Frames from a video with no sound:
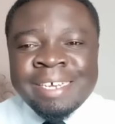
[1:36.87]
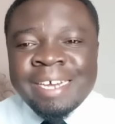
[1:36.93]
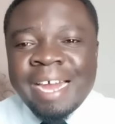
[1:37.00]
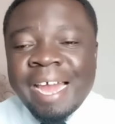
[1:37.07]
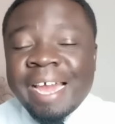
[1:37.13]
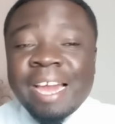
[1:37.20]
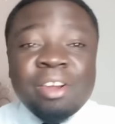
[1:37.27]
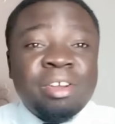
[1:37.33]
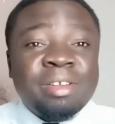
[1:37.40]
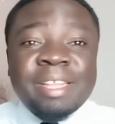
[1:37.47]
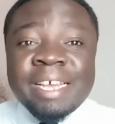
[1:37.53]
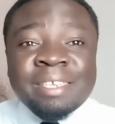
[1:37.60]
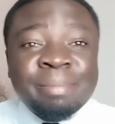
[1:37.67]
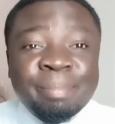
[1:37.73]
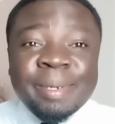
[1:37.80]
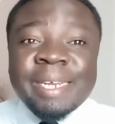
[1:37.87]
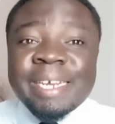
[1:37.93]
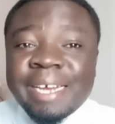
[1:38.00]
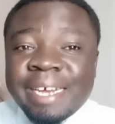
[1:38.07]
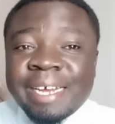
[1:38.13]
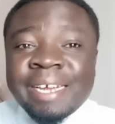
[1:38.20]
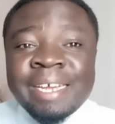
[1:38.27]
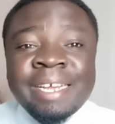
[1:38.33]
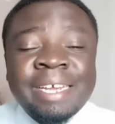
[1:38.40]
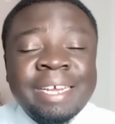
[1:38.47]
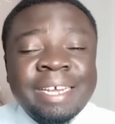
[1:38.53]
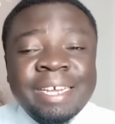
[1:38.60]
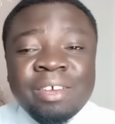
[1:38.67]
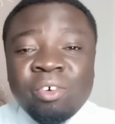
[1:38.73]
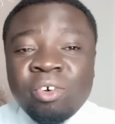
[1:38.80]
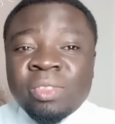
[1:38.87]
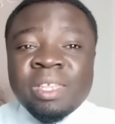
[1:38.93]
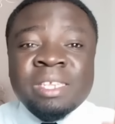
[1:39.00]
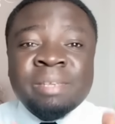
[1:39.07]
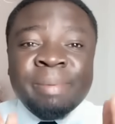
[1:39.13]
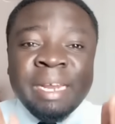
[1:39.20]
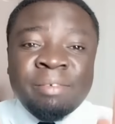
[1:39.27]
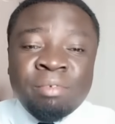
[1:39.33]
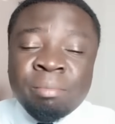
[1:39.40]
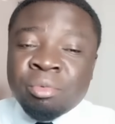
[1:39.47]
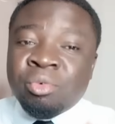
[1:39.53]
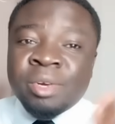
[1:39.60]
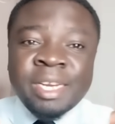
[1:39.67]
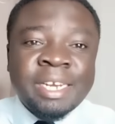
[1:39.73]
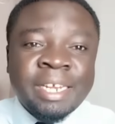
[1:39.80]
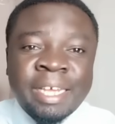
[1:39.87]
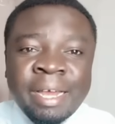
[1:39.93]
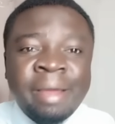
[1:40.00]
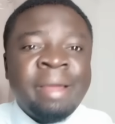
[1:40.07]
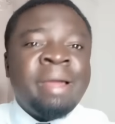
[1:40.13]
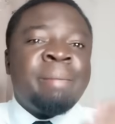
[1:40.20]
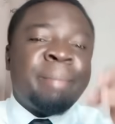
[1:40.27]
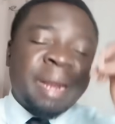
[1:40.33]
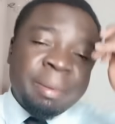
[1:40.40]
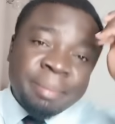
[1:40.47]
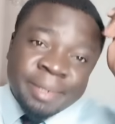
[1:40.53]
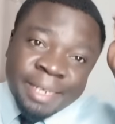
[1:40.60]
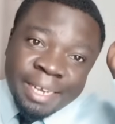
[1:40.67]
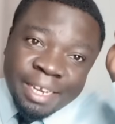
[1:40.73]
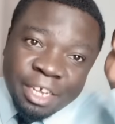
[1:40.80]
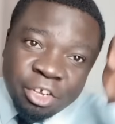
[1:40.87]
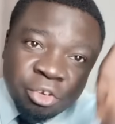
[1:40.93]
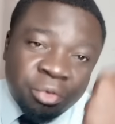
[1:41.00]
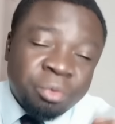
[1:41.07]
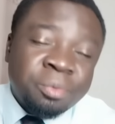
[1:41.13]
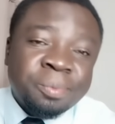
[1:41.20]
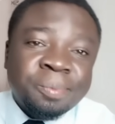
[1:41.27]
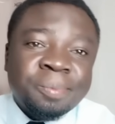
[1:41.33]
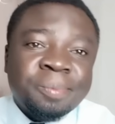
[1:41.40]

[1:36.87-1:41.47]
I cannot just bring on this platform to read here. But I'm telling you,